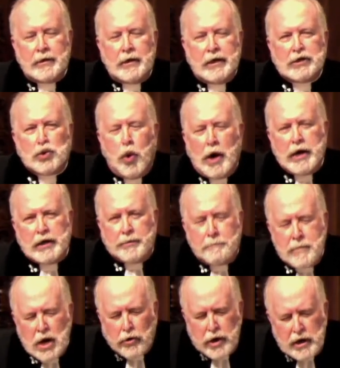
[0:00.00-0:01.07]
is what
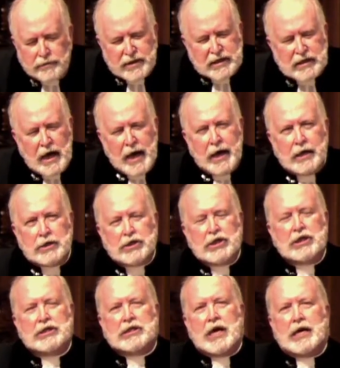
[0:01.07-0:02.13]
Miriam says. She
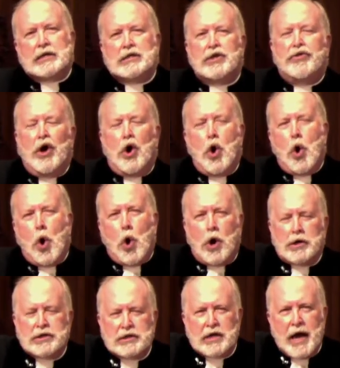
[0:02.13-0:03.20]
says, the
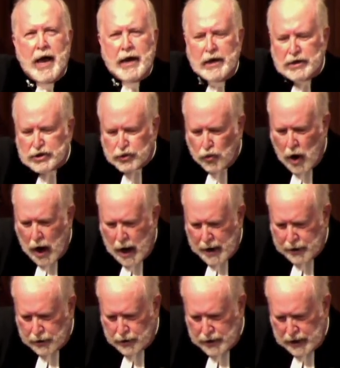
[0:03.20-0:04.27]
horse and its
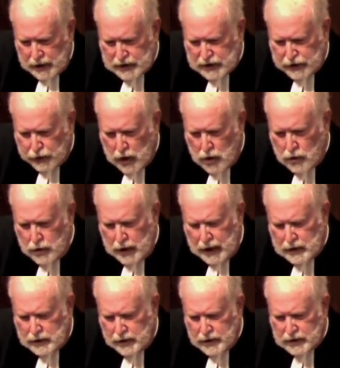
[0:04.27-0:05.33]
rider he has thrown
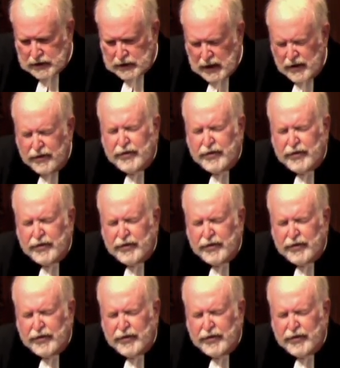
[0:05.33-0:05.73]
into the sea.